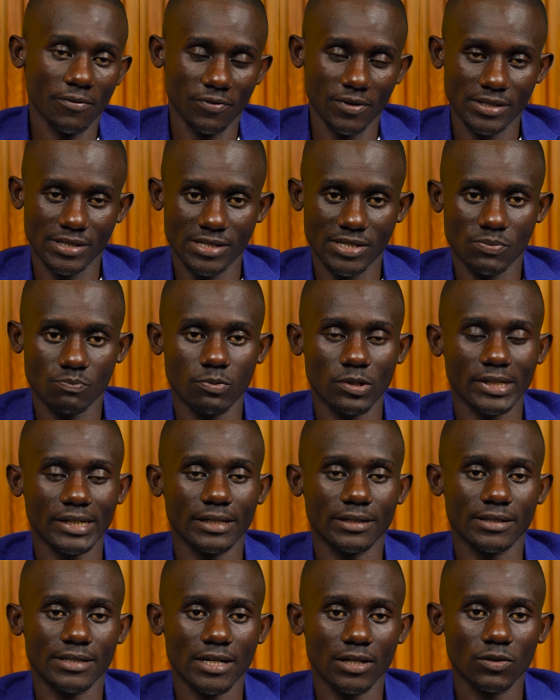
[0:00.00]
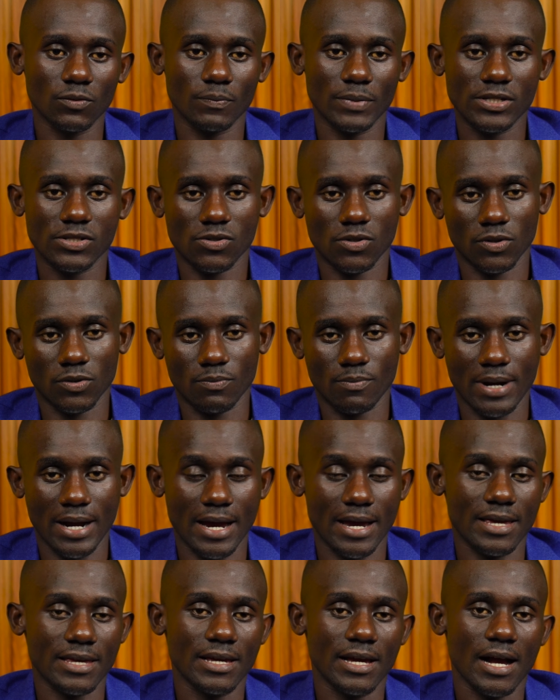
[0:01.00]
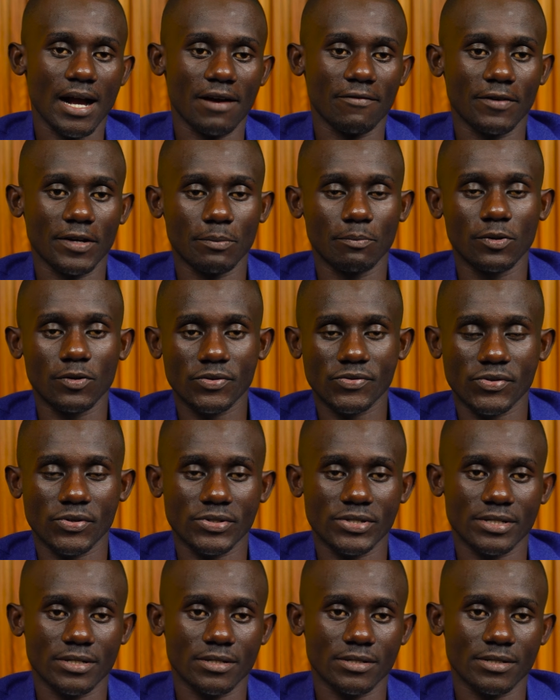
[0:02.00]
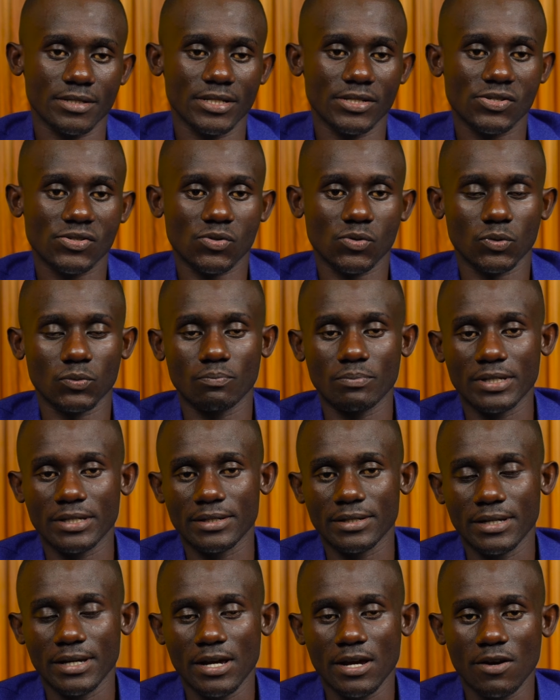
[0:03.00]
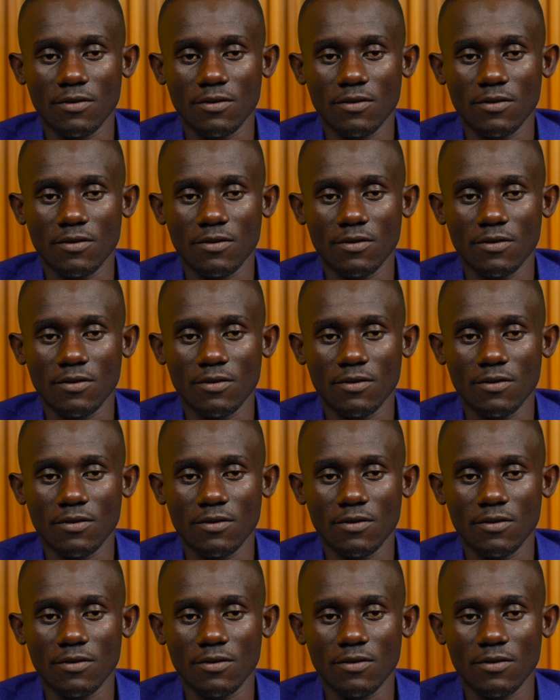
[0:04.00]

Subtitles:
phases broken down based on my available resources. This could be